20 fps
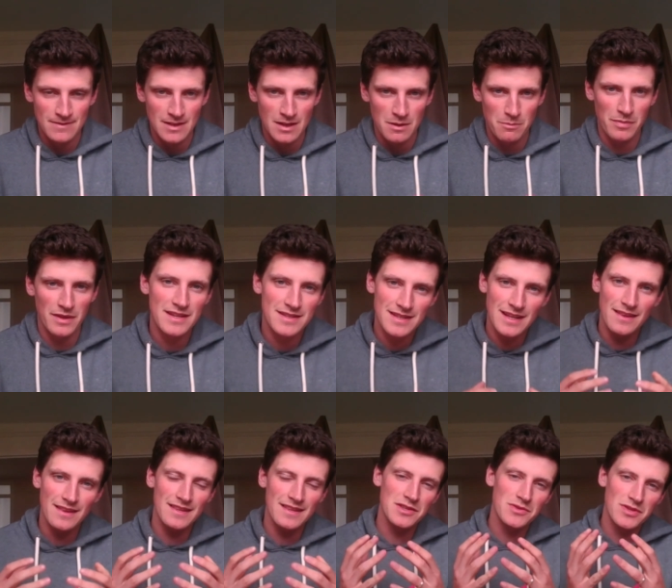But they said that
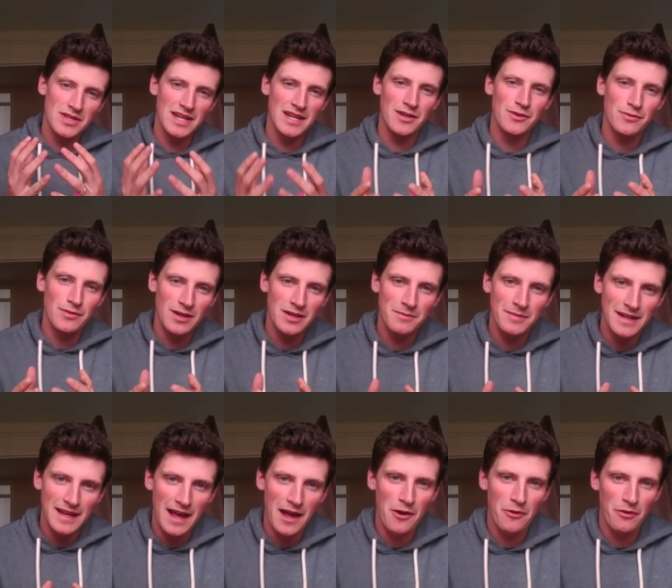this was an incredibly
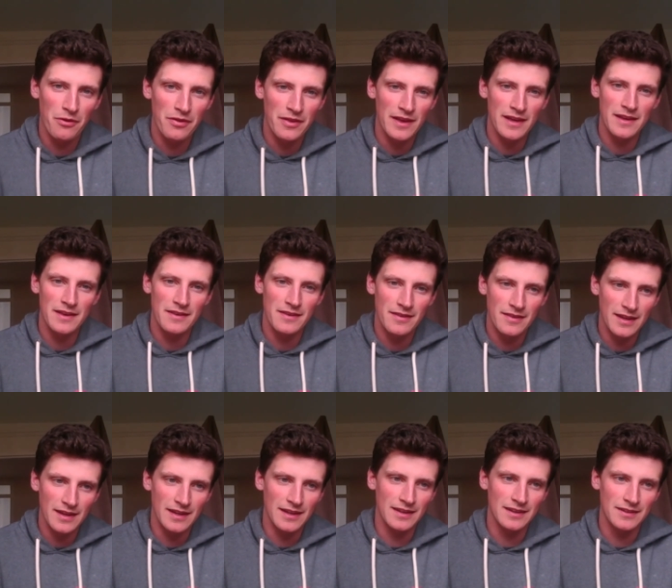healthy
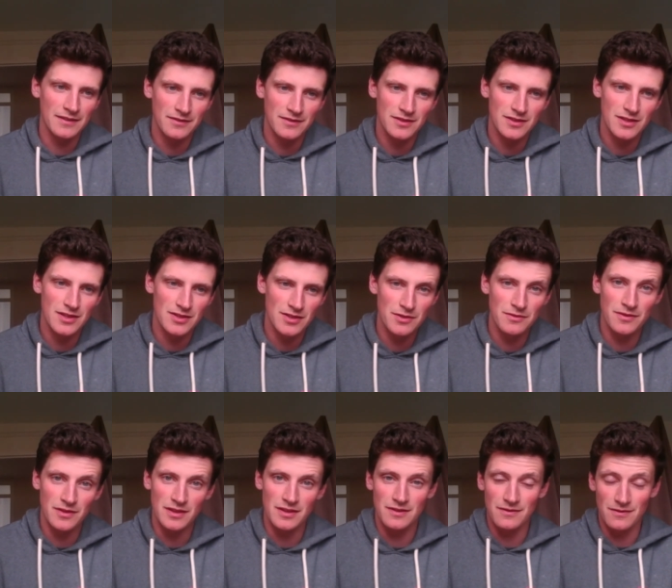thing to do for
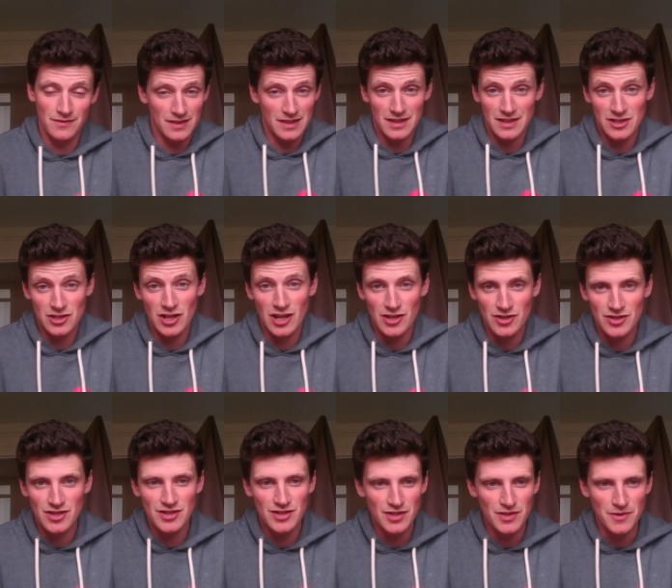the, for the church to
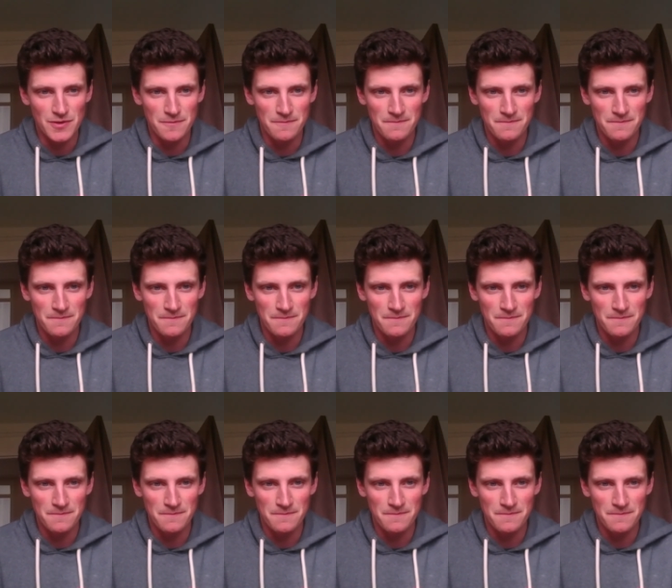do.